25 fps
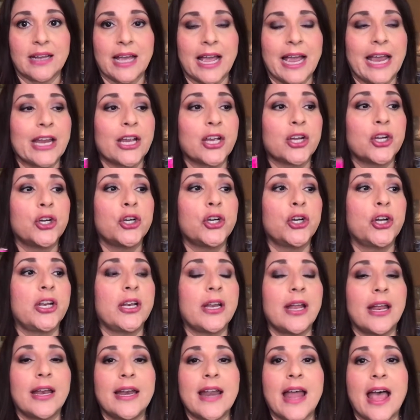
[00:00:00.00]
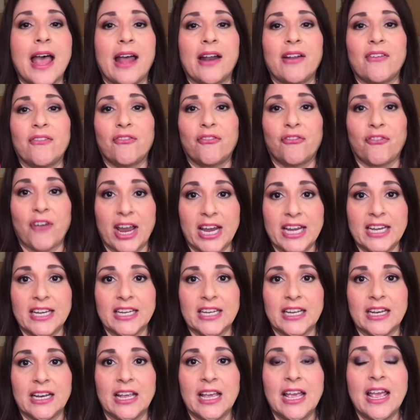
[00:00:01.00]
I could not find
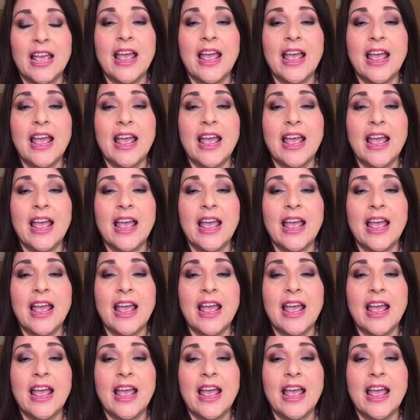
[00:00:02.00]
it.